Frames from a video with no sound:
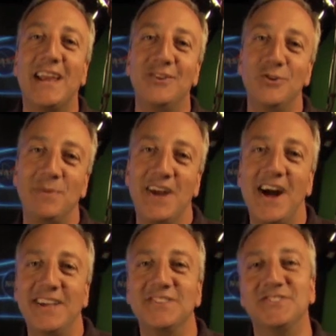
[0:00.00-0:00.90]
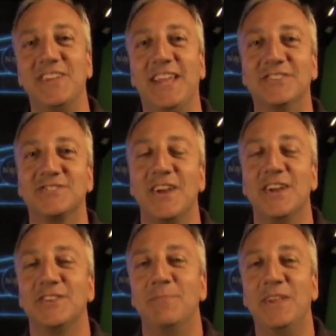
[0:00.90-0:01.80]
taken you behind the scenes
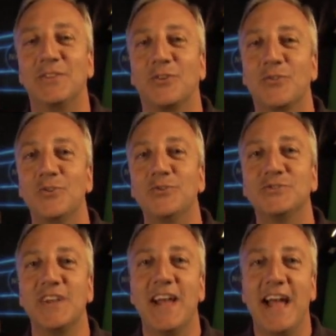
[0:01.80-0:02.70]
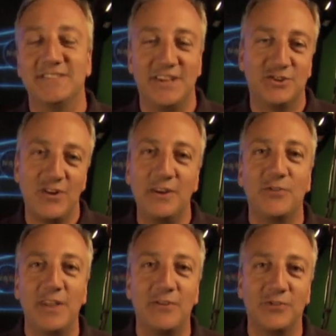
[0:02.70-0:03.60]
to meet the crews as they train
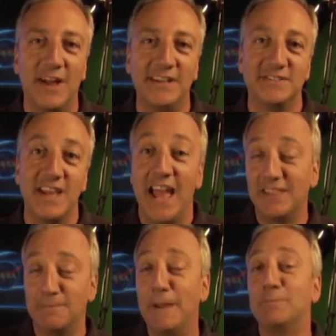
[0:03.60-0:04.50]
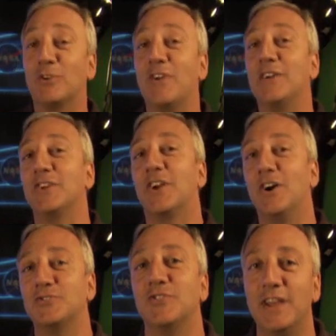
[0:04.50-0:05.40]
for their flights and the people around the
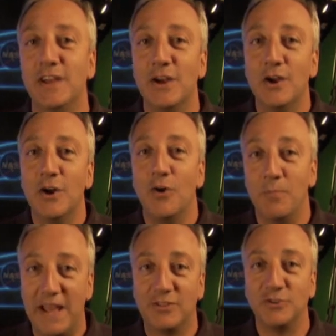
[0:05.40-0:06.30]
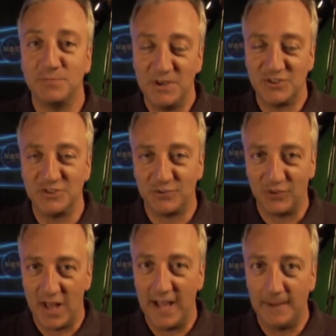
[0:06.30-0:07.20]
country who make those missions
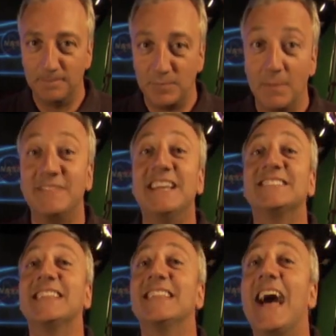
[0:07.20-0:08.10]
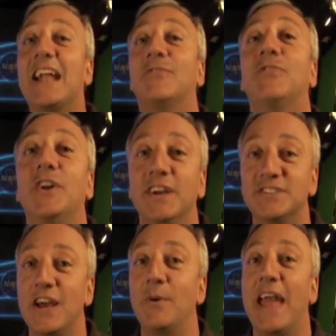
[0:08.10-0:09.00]
fly. But there's a lot of
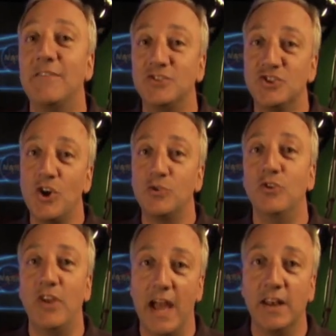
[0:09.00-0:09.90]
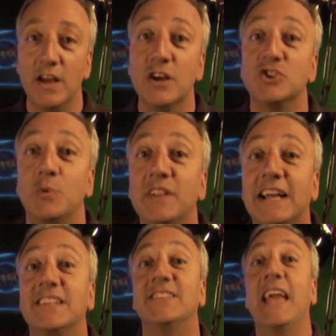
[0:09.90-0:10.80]
footage that we haven't shown you yet, so we'd
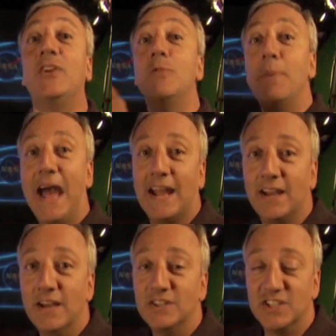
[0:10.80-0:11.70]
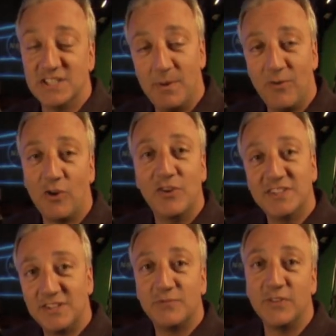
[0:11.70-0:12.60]
like to take you back to some of our
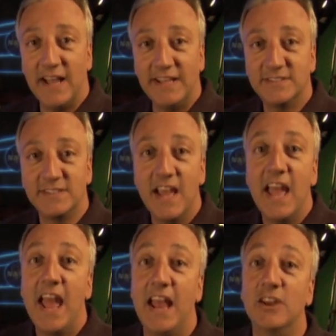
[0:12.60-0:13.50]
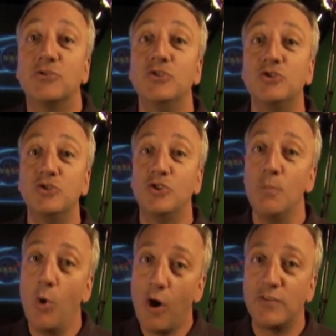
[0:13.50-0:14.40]
recent flights and introduce you to
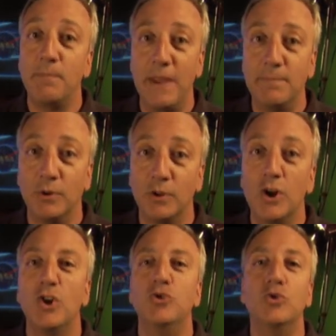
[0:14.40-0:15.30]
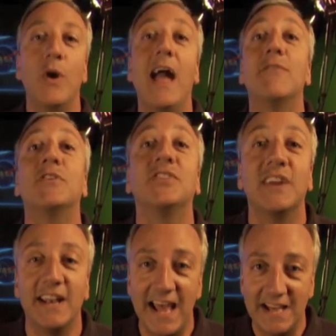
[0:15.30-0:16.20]
more of the people who do
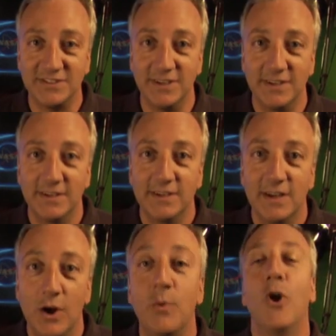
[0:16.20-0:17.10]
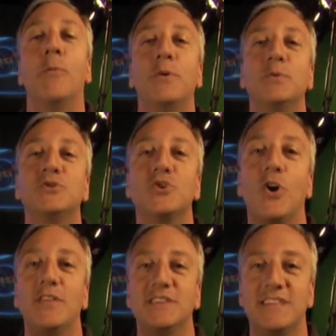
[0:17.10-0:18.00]
everything at NASA. We hope you
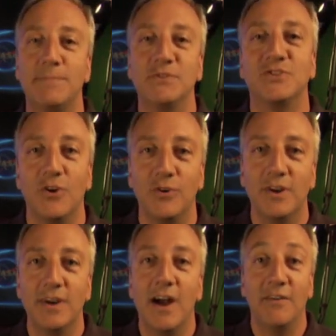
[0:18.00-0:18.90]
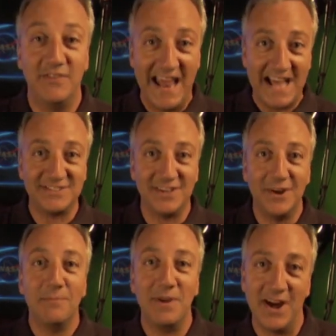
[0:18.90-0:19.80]
enjoy this episode of NASA
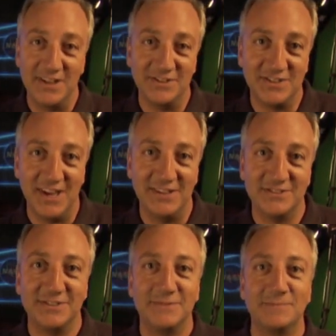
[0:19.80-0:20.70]
Behind the Scenes.